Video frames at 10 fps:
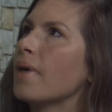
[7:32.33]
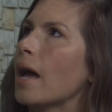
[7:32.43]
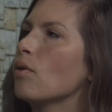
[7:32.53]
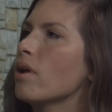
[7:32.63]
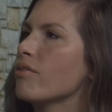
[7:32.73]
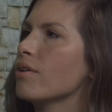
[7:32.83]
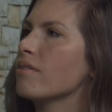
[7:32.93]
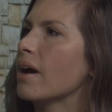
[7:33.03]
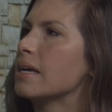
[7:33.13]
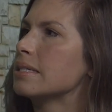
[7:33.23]
I don't ever
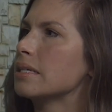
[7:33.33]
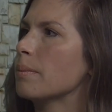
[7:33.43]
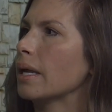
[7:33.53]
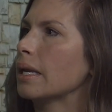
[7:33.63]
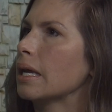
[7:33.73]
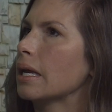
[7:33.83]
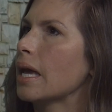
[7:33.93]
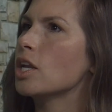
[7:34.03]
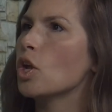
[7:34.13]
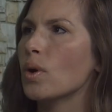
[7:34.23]
advise anybody,
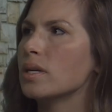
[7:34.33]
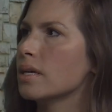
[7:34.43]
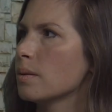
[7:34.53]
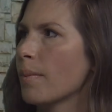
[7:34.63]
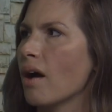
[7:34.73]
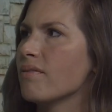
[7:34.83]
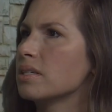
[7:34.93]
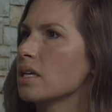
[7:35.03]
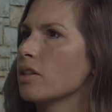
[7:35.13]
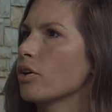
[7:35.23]
and no one does in my
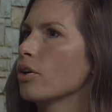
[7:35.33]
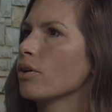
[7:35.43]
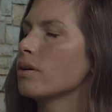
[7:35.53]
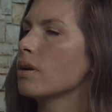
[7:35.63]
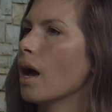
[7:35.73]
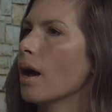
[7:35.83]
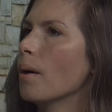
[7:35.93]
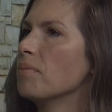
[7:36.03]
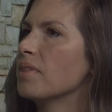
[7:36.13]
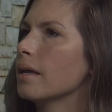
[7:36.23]
office either,
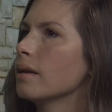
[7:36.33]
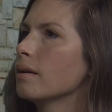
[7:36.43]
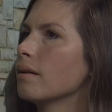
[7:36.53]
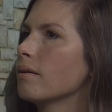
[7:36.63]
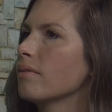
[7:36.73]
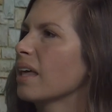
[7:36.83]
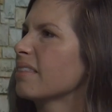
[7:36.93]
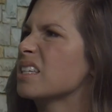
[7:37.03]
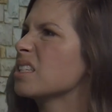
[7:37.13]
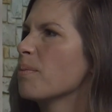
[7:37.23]
that
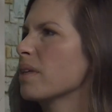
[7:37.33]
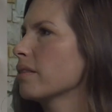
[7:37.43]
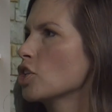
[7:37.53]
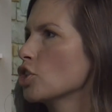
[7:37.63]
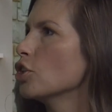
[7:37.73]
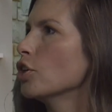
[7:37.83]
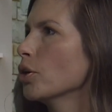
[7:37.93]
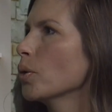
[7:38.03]
that's something they should do.